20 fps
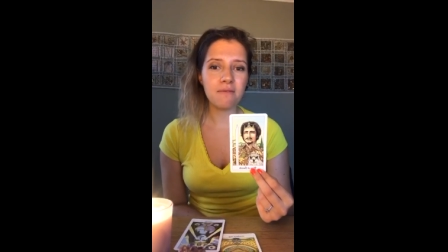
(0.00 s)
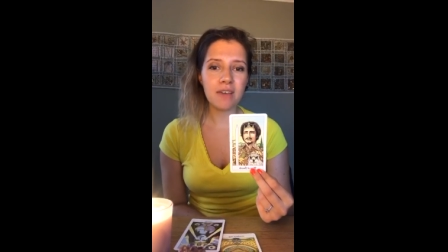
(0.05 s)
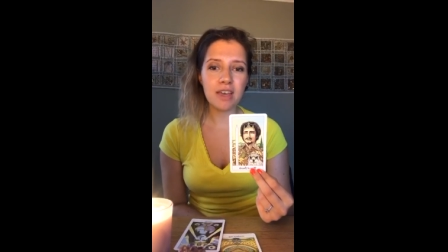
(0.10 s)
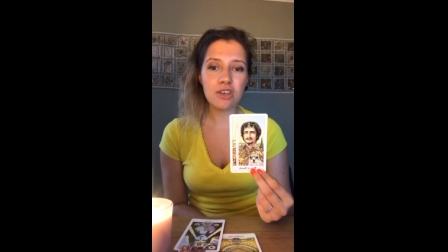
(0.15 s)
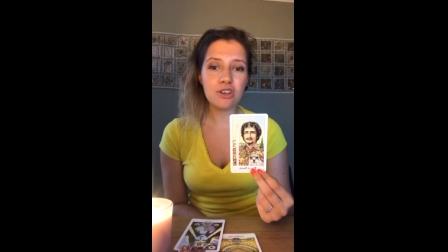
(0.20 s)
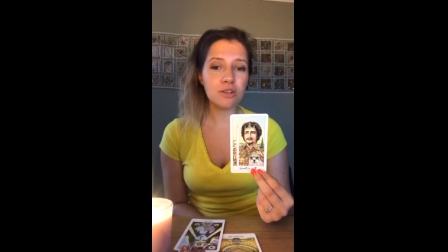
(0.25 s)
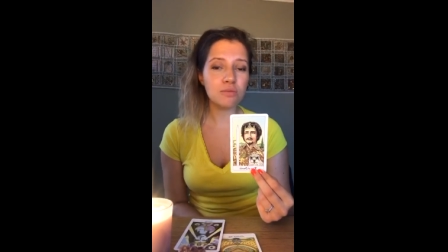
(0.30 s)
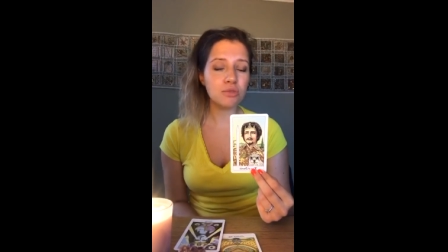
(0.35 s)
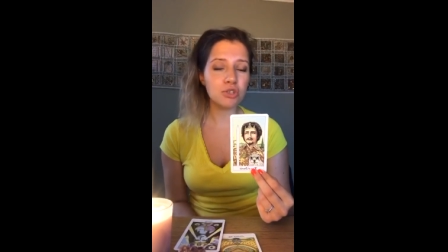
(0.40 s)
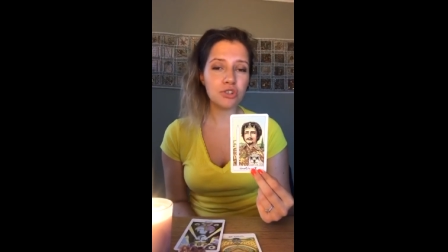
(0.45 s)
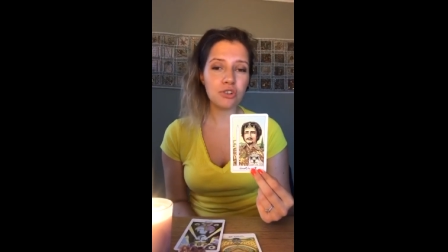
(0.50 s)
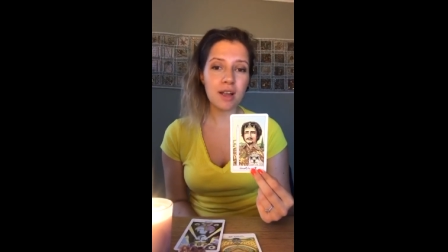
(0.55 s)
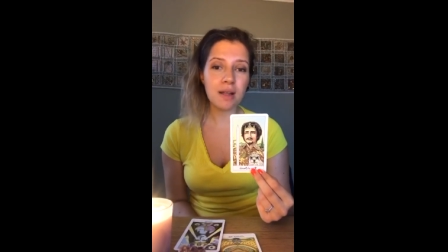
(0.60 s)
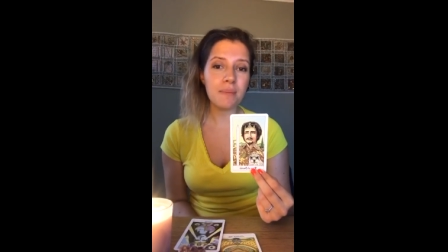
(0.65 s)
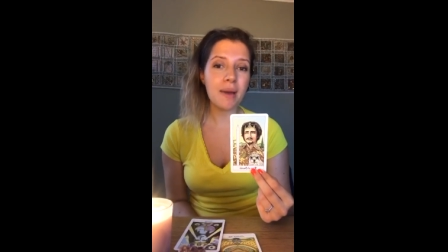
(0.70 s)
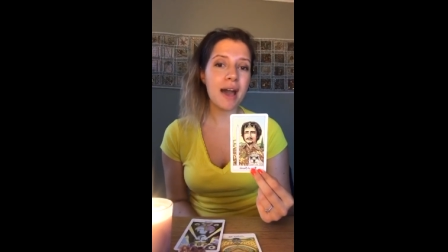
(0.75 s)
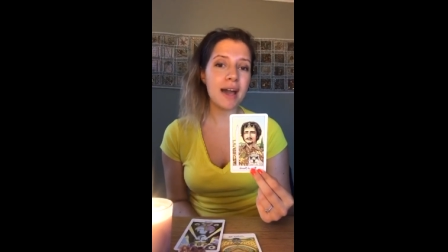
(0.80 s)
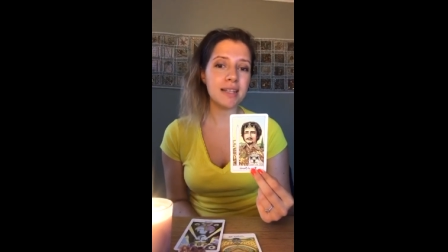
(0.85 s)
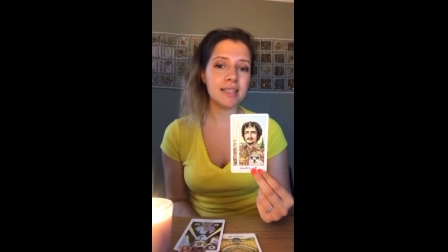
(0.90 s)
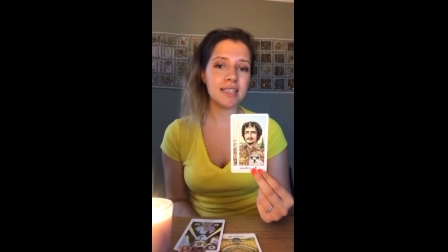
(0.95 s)
They come straight
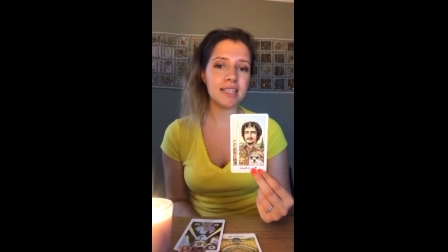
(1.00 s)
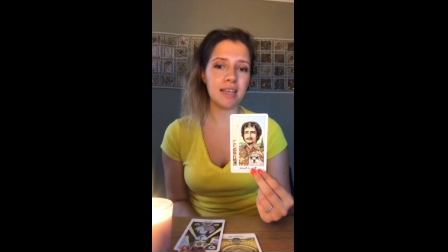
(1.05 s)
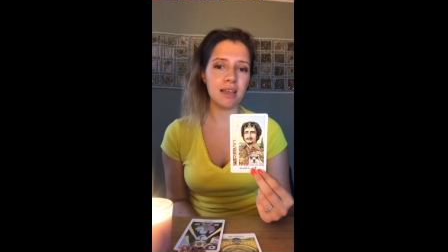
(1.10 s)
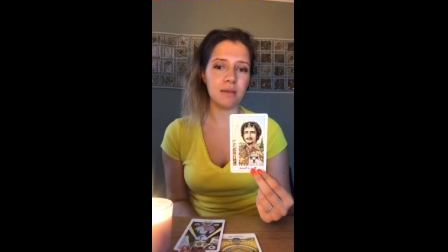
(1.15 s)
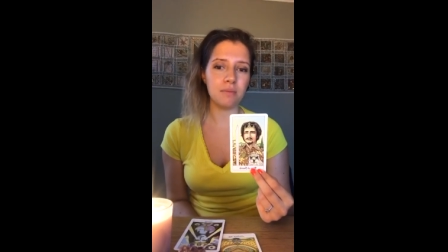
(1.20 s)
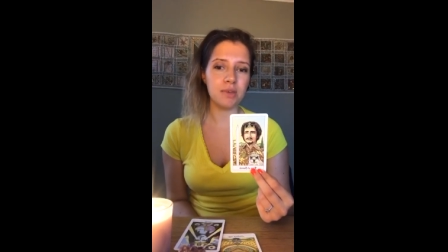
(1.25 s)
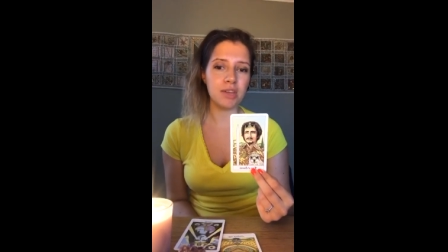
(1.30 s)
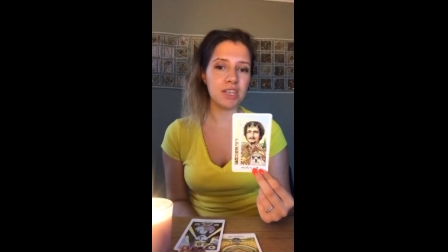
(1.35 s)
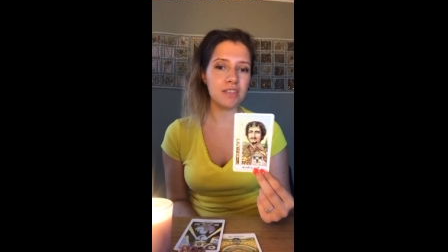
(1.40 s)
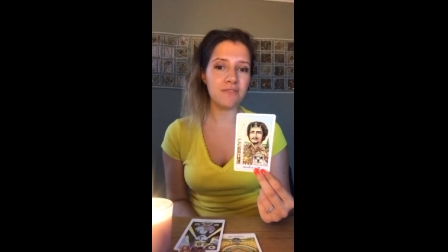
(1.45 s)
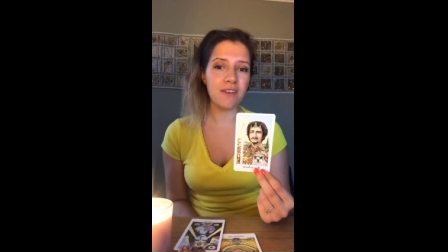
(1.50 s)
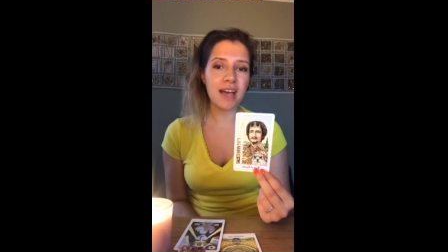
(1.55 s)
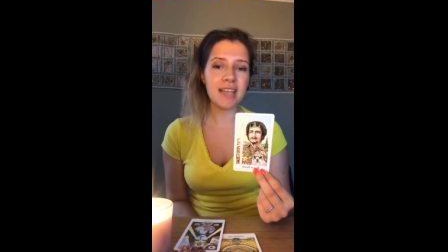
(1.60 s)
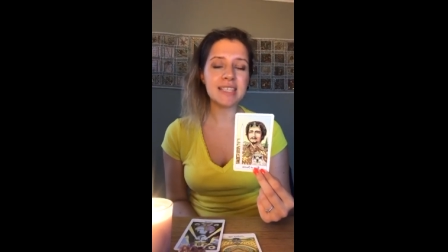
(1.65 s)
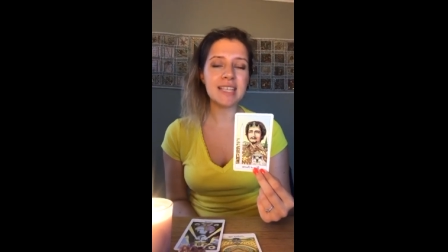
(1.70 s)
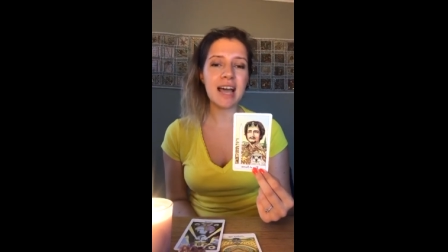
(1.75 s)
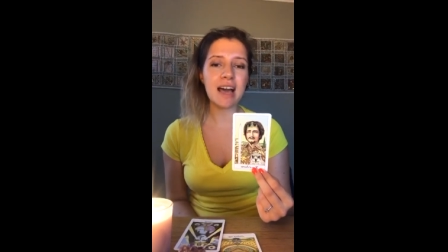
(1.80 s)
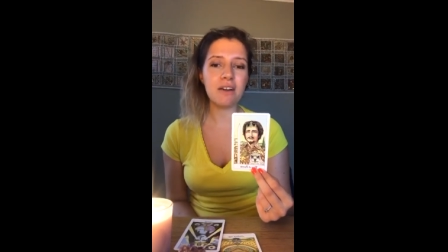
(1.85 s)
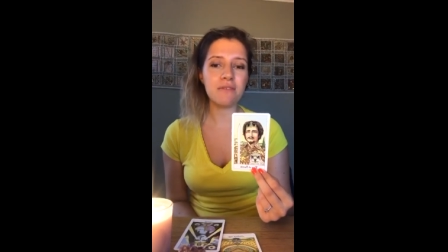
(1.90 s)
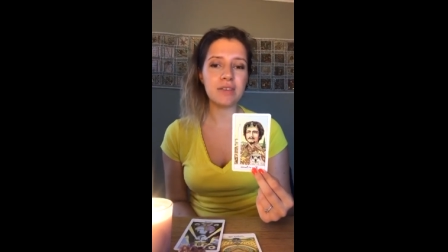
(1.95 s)
back to you because
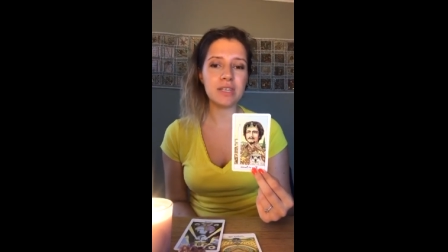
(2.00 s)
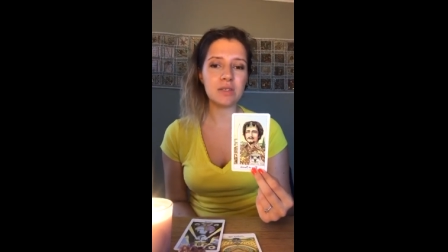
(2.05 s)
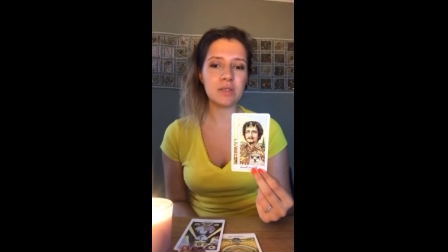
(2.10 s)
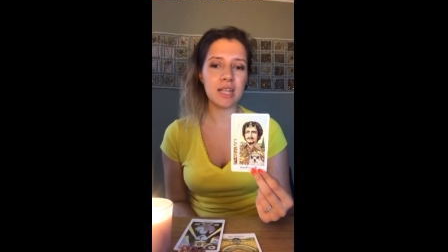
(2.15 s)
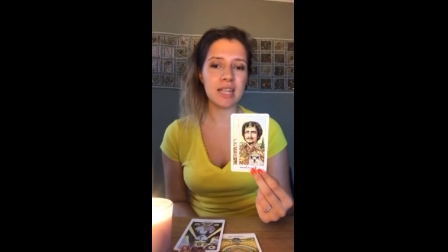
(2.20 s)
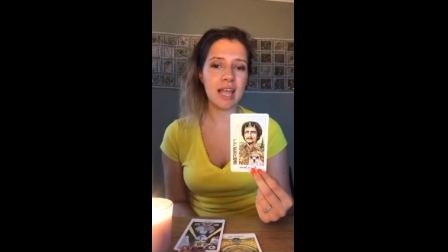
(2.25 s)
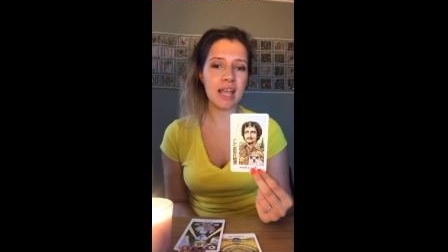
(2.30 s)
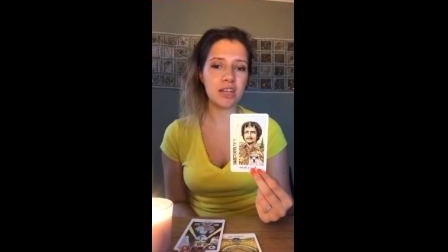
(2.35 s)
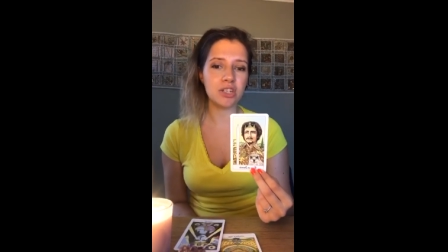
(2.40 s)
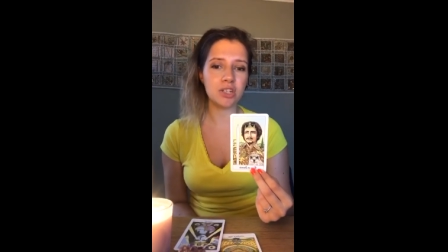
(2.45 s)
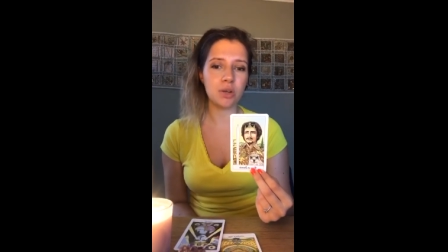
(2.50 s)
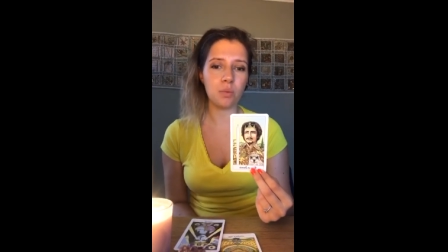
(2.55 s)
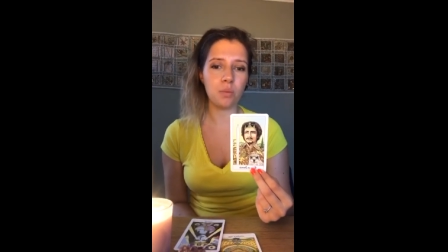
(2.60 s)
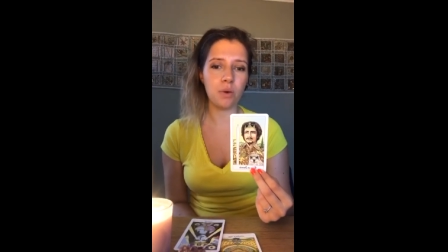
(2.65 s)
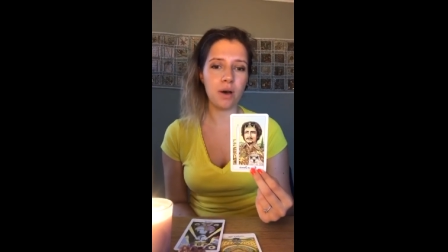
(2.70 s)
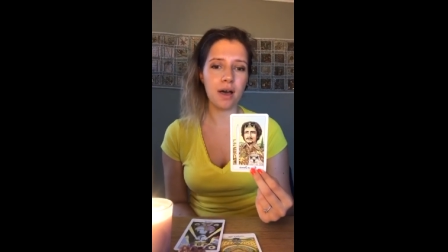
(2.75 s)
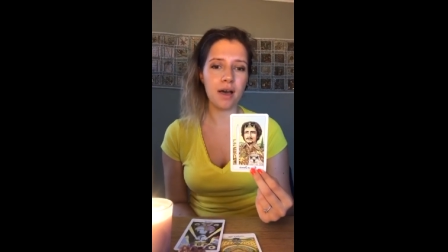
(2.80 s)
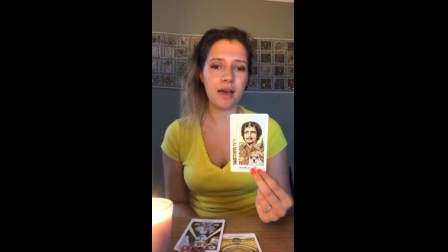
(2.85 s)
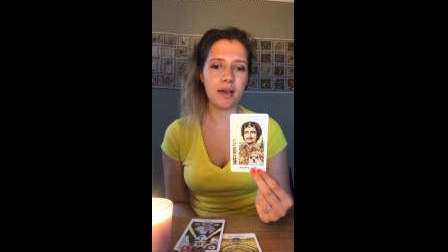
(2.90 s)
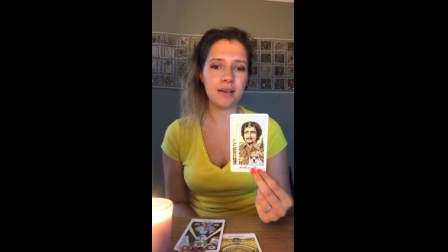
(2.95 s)
that's how this connection
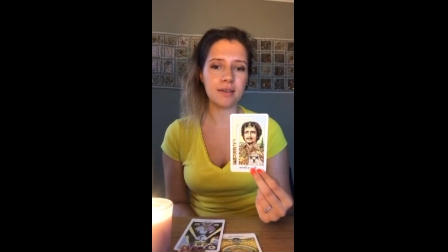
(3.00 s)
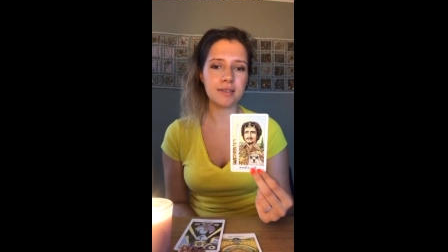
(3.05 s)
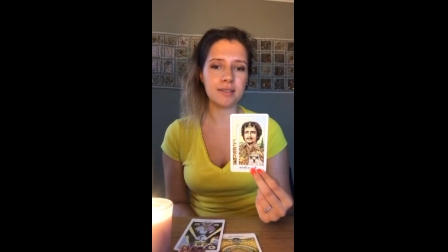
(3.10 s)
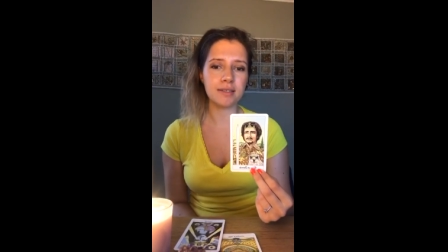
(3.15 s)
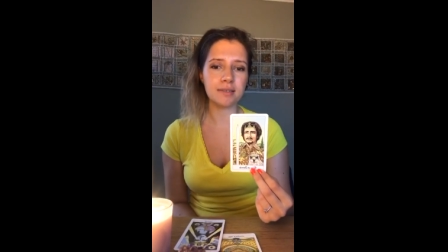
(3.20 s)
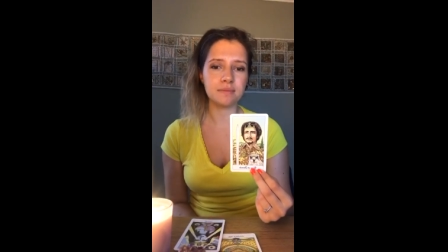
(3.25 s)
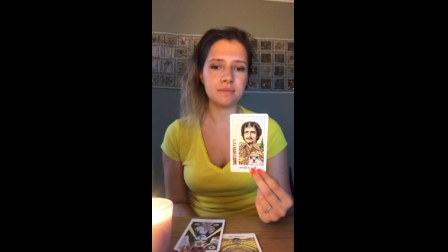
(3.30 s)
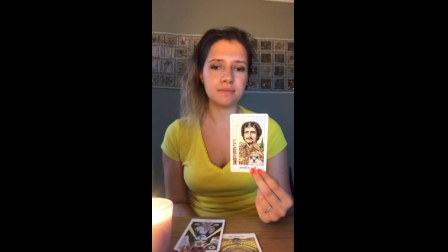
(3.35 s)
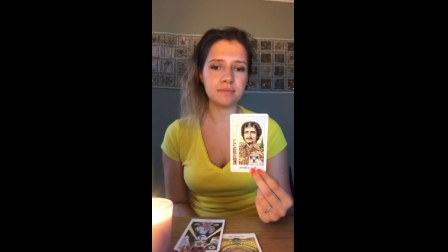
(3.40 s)
works.